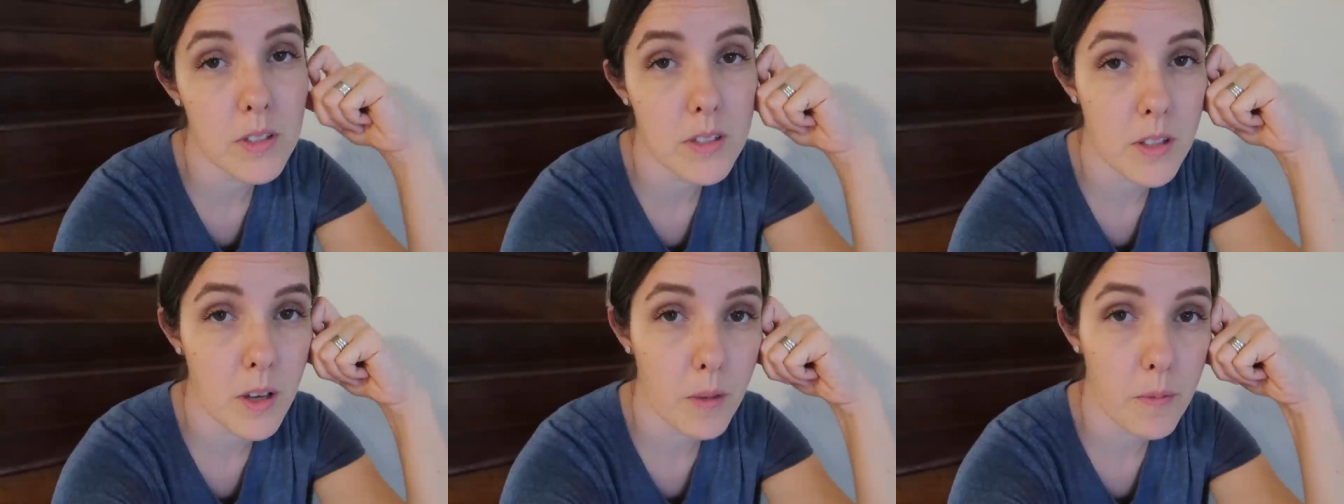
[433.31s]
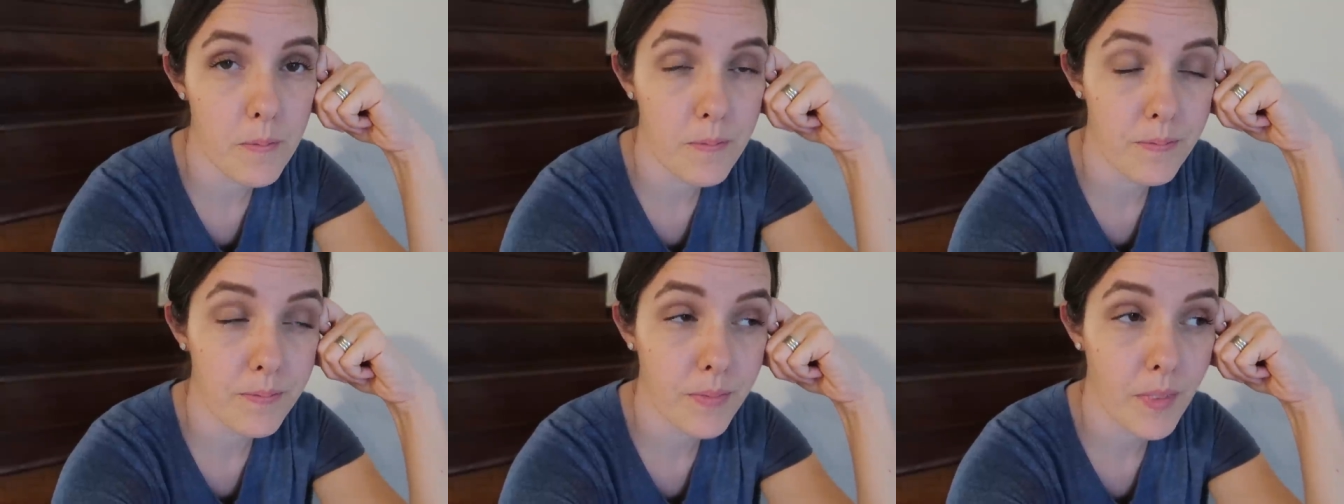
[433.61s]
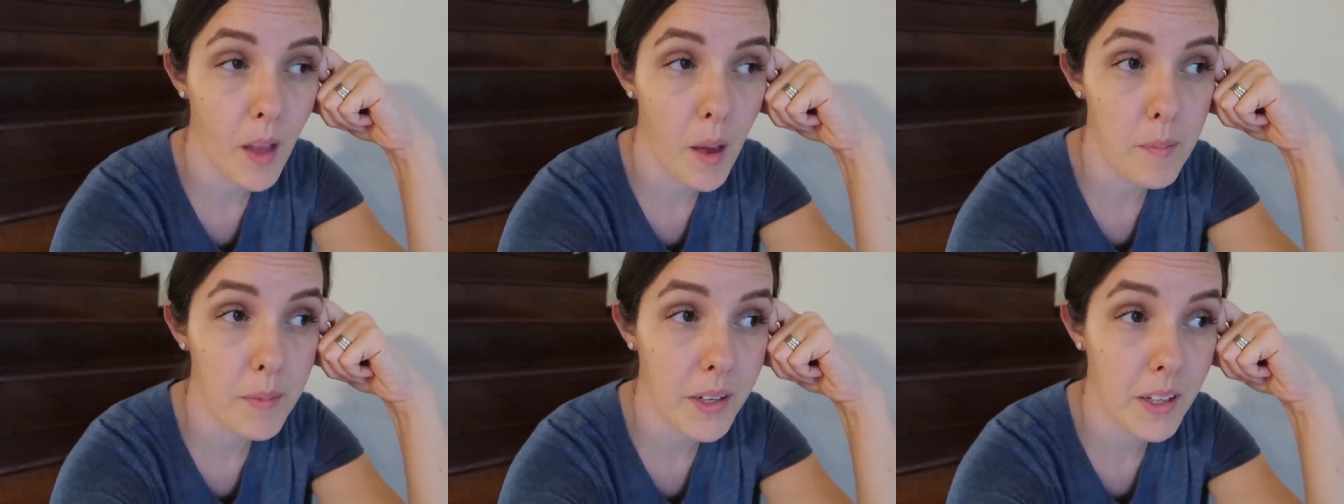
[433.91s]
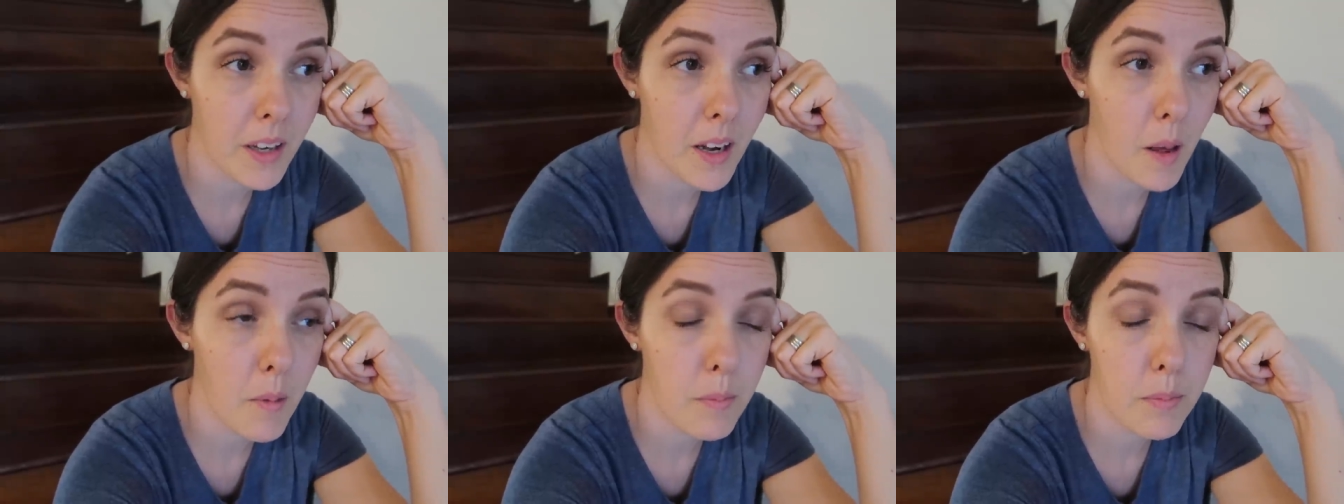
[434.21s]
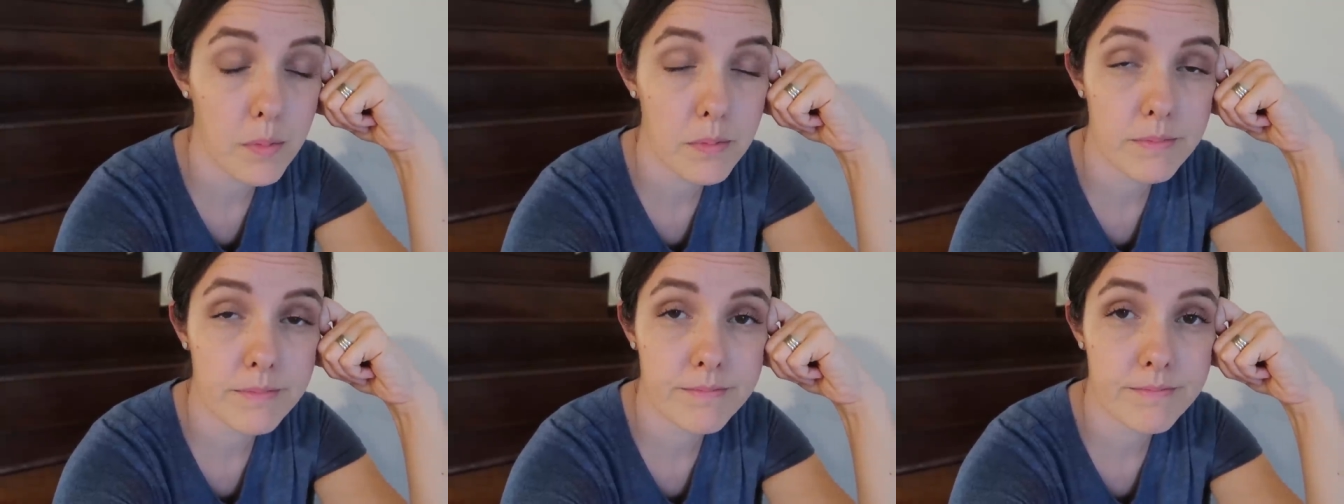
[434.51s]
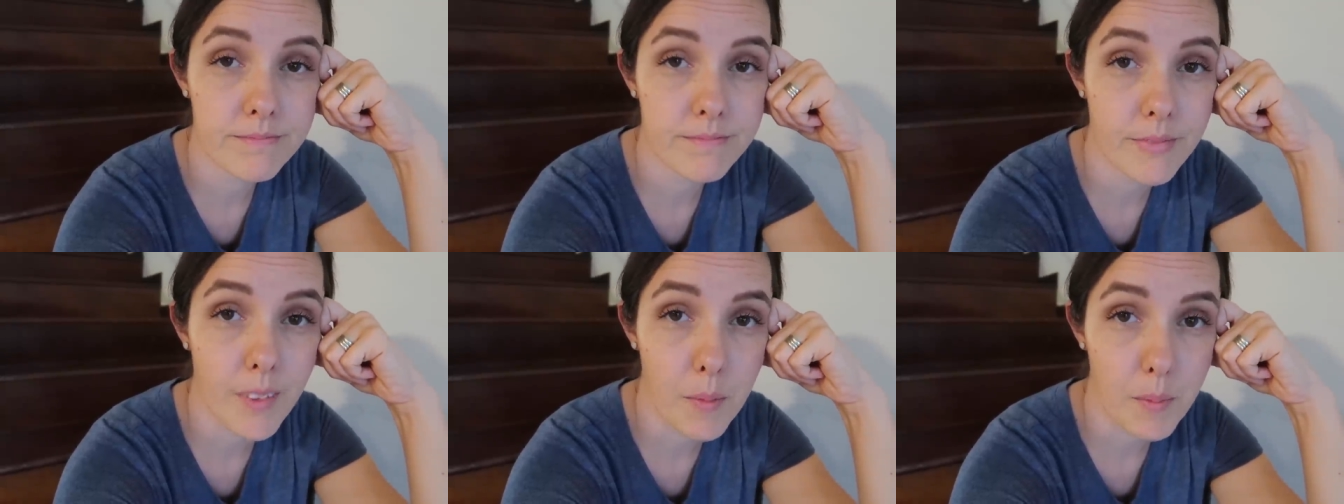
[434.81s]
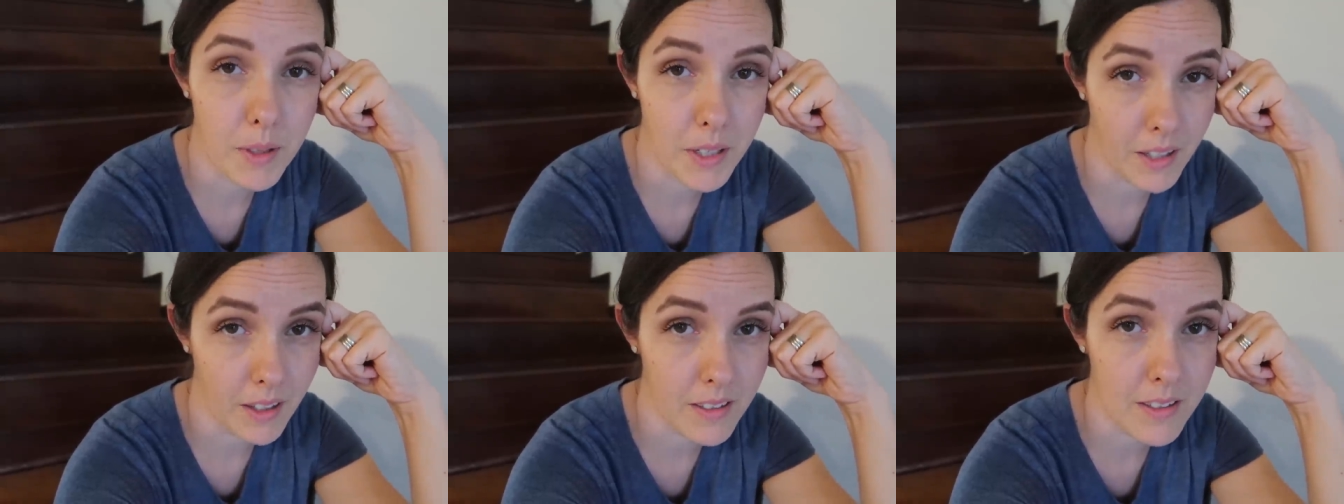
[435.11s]
So I'm gonna get up, I'm
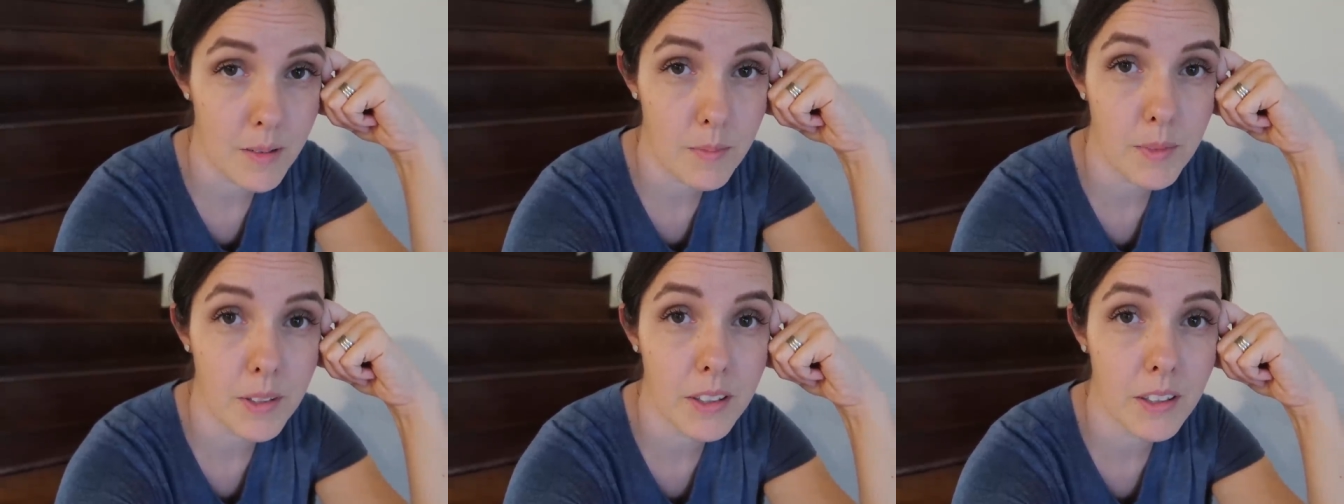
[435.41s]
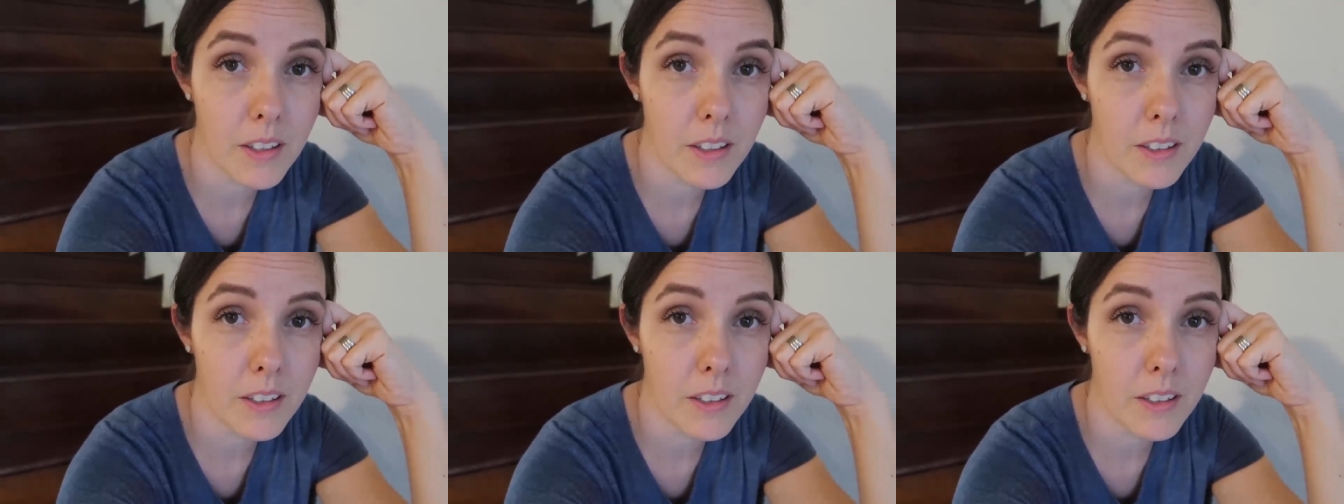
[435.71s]
gonna get something